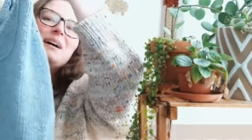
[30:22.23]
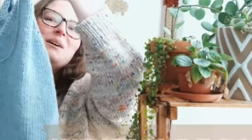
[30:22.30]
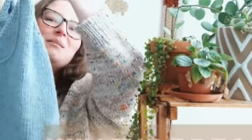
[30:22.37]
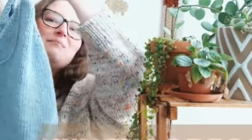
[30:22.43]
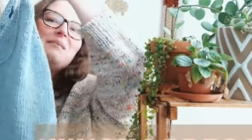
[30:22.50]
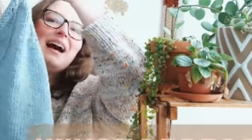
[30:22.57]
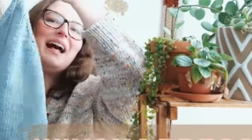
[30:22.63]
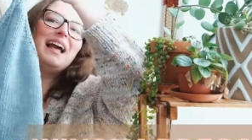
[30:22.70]

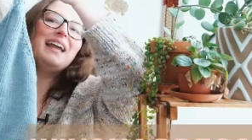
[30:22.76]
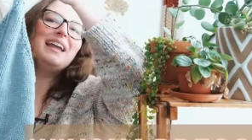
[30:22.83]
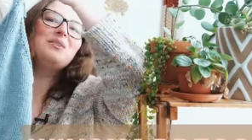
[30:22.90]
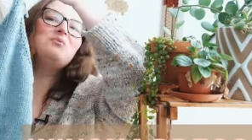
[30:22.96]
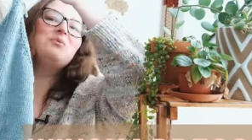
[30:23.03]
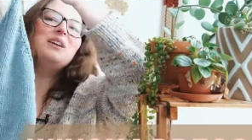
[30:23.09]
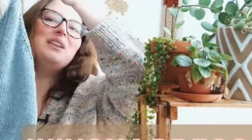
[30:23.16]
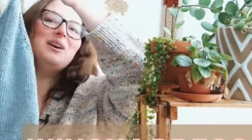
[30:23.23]
my
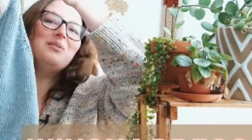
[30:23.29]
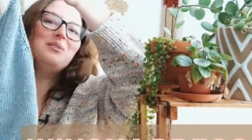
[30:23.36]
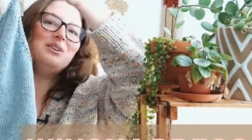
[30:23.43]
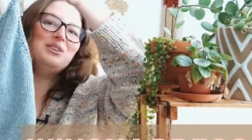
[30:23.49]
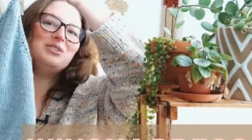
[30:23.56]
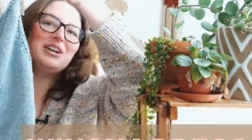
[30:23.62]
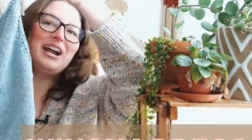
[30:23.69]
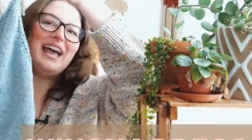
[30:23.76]

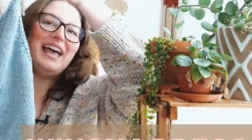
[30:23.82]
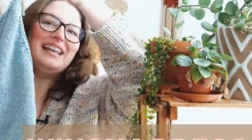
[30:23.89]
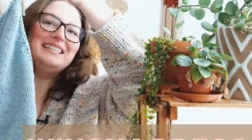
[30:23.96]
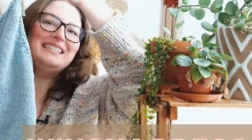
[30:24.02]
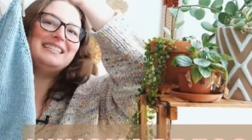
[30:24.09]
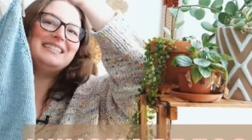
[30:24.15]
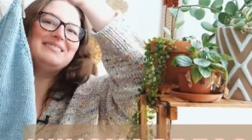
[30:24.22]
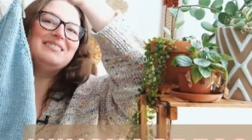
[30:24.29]
Winona
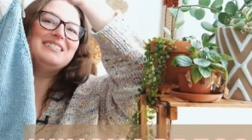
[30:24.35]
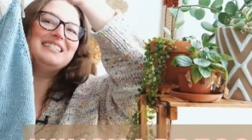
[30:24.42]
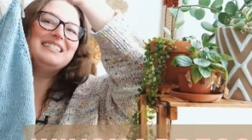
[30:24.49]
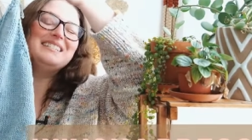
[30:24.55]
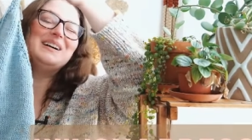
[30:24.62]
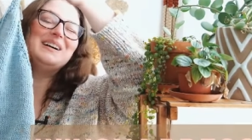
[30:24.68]
dress, which is